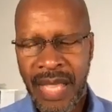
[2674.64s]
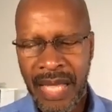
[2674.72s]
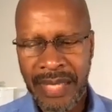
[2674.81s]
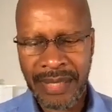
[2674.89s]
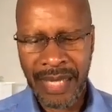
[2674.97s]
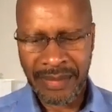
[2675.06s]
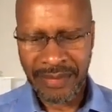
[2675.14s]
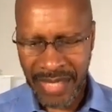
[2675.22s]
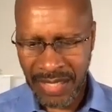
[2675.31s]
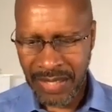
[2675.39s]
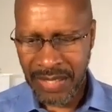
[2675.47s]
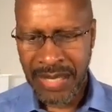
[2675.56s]
I
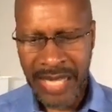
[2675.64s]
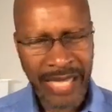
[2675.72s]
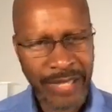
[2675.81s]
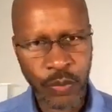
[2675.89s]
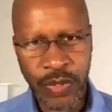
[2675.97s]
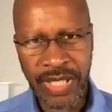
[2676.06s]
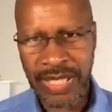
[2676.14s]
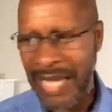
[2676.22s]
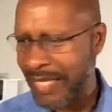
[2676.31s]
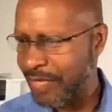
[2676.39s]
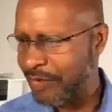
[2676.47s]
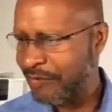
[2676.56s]
think as we
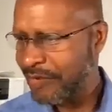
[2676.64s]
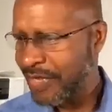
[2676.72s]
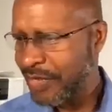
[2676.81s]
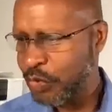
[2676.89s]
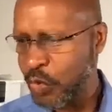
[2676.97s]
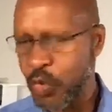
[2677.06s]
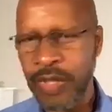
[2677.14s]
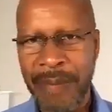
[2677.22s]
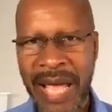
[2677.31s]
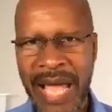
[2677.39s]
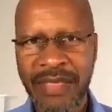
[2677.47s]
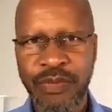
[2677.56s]
kind of do the
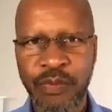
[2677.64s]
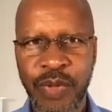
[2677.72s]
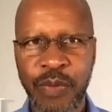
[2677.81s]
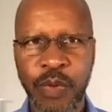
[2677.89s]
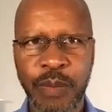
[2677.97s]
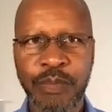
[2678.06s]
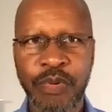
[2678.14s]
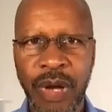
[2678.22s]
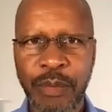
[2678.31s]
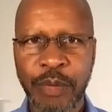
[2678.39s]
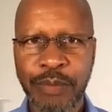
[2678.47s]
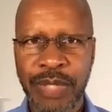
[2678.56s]
math, we will
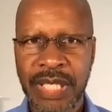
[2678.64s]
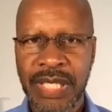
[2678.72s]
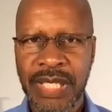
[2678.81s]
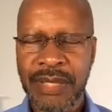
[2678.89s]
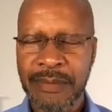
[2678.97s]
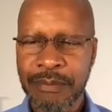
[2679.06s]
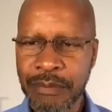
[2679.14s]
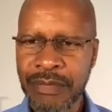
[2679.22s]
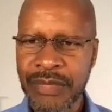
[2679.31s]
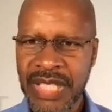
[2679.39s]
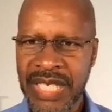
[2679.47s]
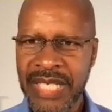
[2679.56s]
probably
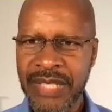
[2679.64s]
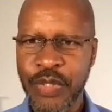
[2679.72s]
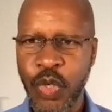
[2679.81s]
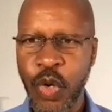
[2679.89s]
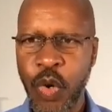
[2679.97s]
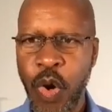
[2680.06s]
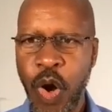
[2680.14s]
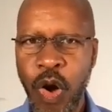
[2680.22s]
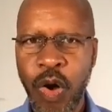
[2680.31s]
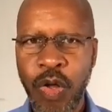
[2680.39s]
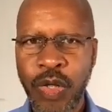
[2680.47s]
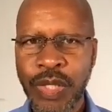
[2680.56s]
need to go
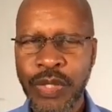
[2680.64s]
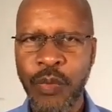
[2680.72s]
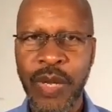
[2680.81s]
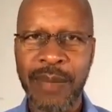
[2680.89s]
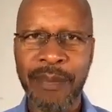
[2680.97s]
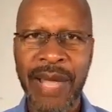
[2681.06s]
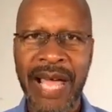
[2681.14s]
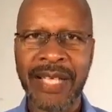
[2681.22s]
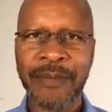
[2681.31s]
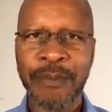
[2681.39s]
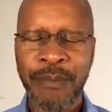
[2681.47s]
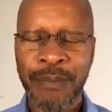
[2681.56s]
all the way back
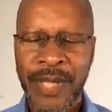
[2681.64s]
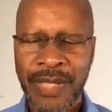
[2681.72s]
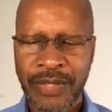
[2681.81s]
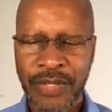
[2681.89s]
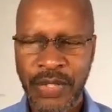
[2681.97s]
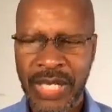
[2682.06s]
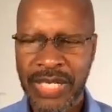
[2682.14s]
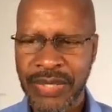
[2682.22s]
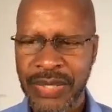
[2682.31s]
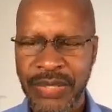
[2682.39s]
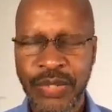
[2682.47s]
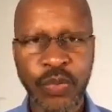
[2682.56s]
to
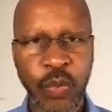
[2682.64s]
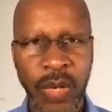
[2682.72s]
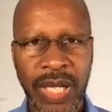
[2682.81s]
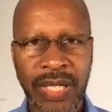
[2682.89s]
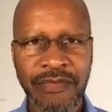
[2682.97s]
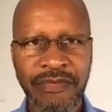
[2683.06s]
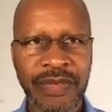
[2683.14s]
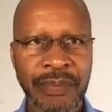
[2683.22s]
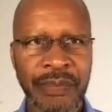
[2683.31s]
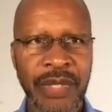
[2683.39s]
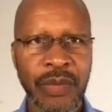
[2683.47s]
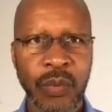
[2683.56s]
Genesis 12,
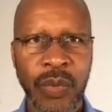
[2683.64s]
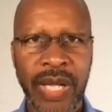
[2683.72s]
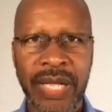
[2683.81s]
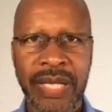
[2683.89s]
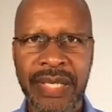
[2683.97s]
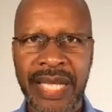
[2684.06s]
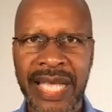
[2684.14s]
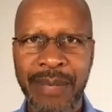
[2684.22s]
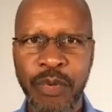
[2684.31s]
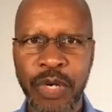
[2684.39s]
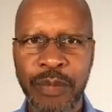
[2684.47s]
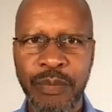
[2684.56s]
when
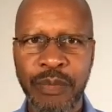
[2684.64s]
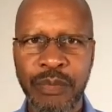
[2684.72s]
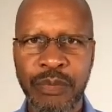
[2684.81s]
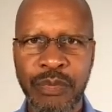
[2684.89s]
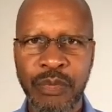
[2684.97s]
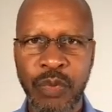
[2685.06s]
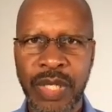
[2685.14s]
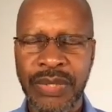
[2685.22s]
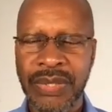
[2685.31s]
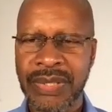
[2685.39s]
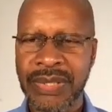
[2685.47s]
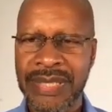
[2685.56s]
Abram
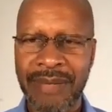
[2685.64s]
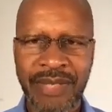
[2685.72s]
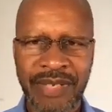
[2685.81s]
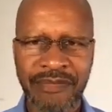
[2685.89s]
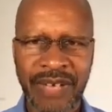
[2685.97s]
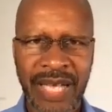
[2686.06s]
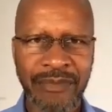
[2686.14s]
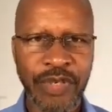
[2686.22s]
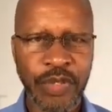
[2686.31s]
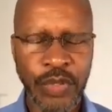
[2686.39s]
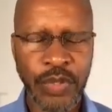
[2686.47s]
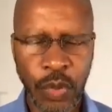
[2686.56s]
was 75
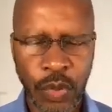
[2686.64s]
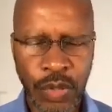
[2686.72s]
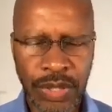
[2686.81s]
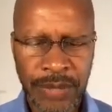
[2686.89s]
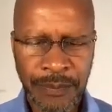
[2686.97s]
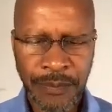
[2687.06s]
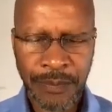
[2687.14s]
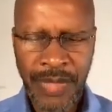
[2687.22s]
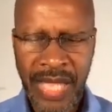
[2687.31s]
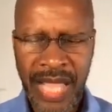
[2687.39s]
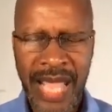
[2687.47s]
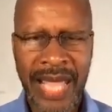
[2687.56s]
years old
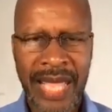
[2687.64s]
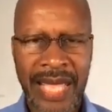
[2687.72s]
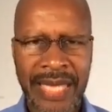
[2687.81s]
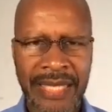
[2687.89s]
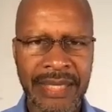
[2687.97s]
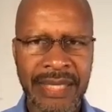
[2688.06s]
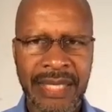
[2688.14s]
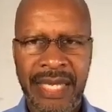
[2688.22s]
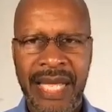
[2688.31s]
and